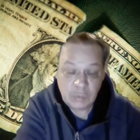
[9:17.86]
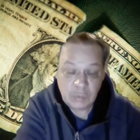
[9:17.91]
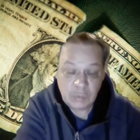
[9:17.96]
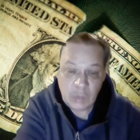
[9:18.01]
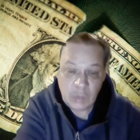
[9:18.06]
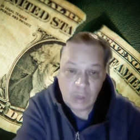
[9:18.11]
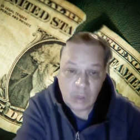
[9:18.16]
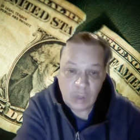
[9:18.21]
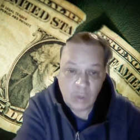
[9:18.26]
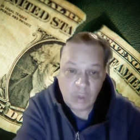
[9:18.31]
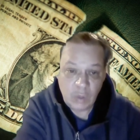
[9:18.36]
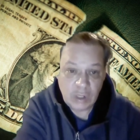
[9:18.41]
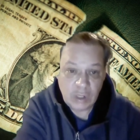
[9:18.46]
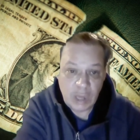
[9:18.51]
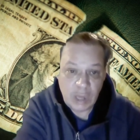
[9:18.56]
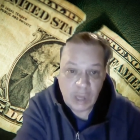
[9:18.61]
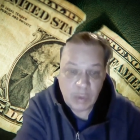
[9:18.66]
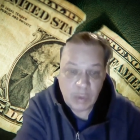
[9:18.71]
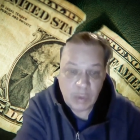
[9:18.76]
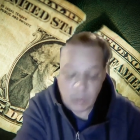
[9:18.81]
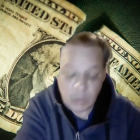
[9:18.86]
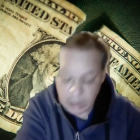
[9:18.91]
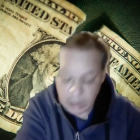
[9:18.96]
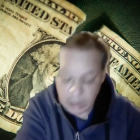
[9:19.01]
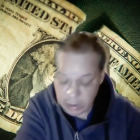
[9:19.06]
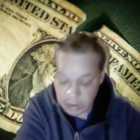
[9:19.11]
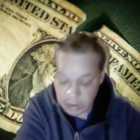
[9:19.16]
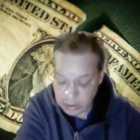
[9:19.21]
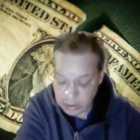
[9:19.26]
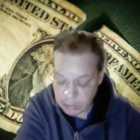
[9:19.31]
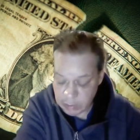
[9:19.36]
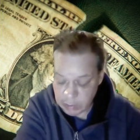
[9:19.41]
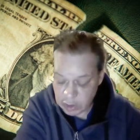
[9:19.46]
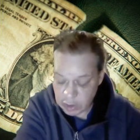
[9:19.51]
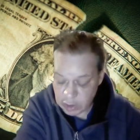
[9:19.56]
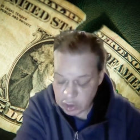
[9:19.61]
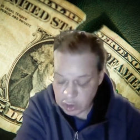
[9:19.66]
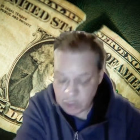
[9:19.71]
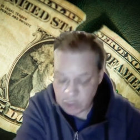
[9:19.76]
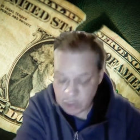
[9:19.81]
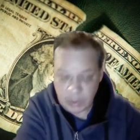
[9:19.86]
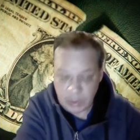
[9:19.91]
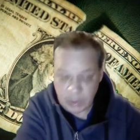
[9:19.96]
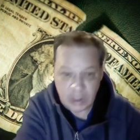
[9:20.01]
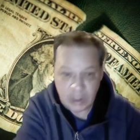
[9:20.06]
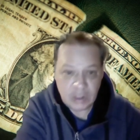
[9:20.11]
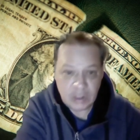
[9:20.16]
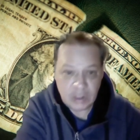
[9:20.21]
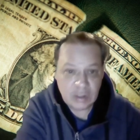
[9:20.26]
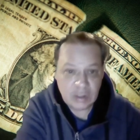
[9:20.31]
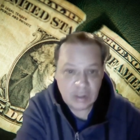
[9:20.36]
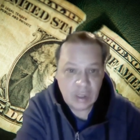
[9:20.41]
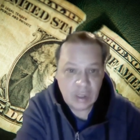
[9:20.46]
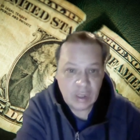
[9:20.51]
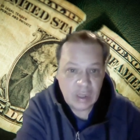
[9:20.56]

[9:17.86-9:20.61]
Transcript: on what topic, what areas, I'm not sure because